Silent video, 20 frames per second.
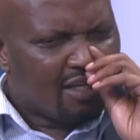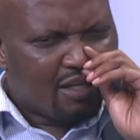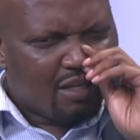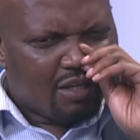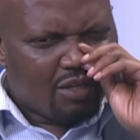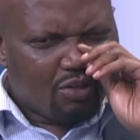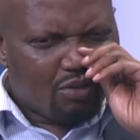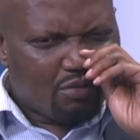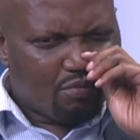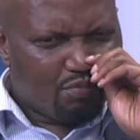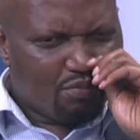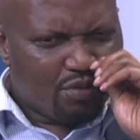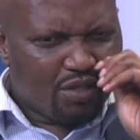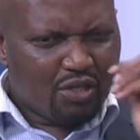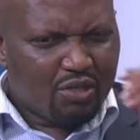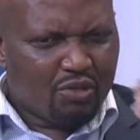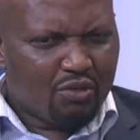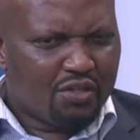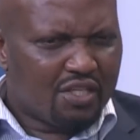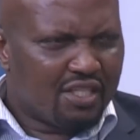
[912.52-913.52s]
No,
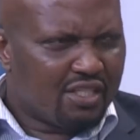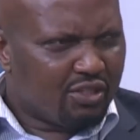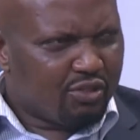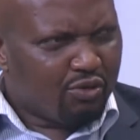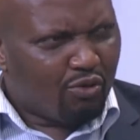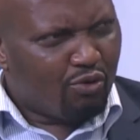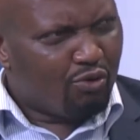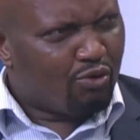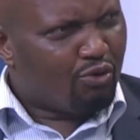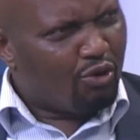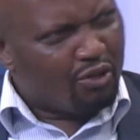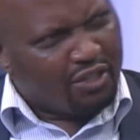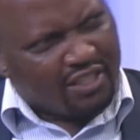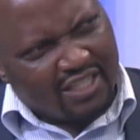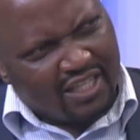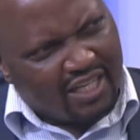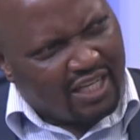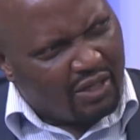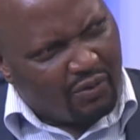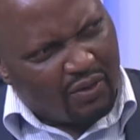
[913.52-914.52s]
you know, this so-called
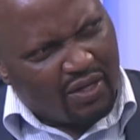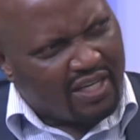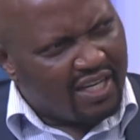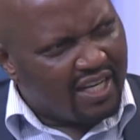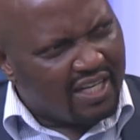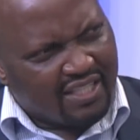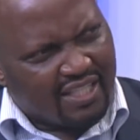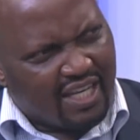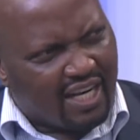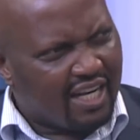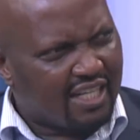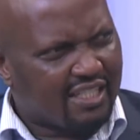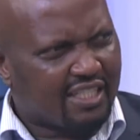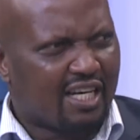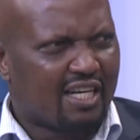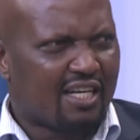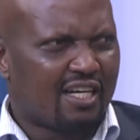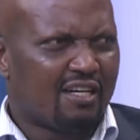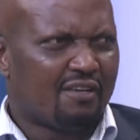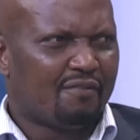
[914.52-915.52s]
Kiereweke and
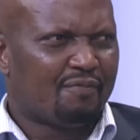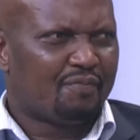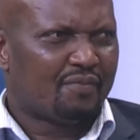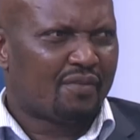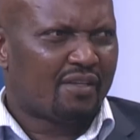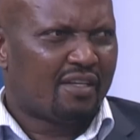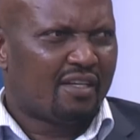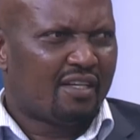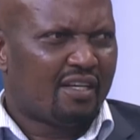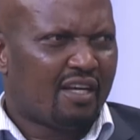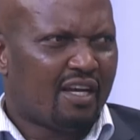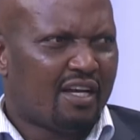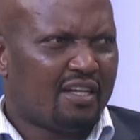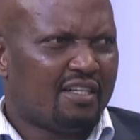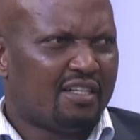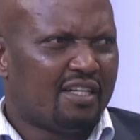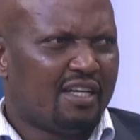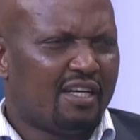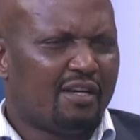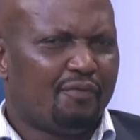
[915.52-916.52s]
Tanga.
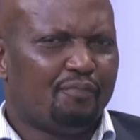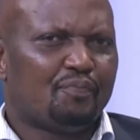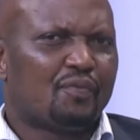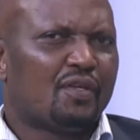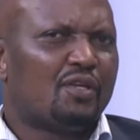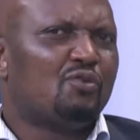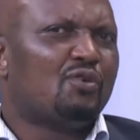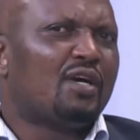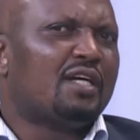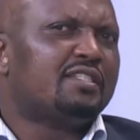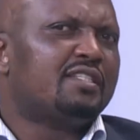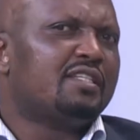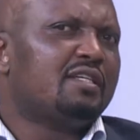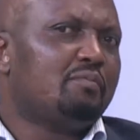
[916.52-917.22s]
And you can see,